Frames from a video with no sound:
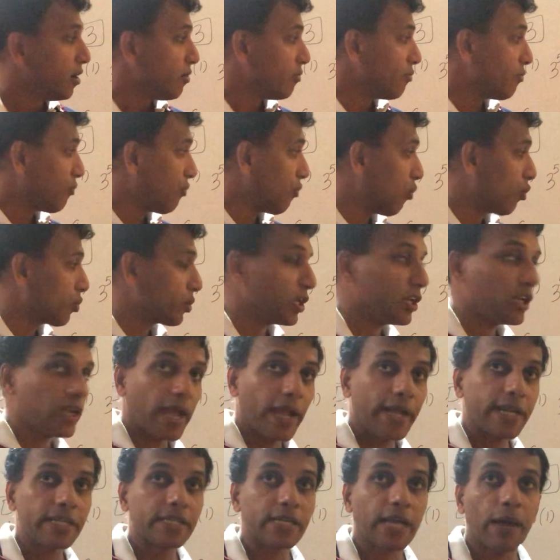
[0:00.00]

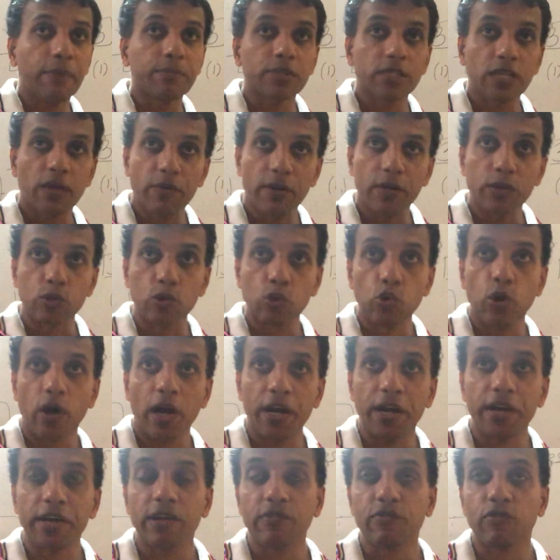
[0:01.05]
49 times 7,
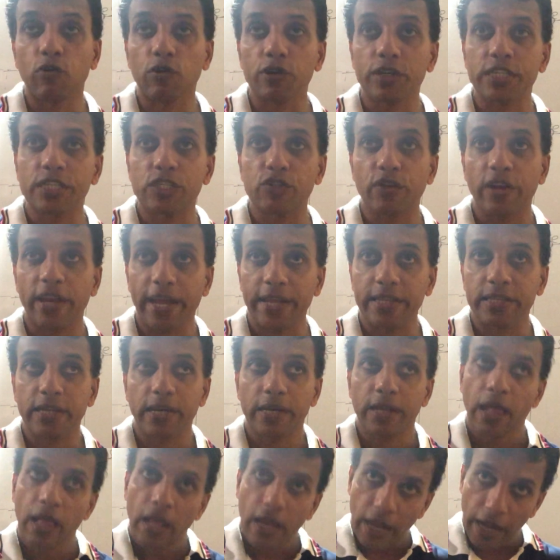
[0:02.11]
243, like that.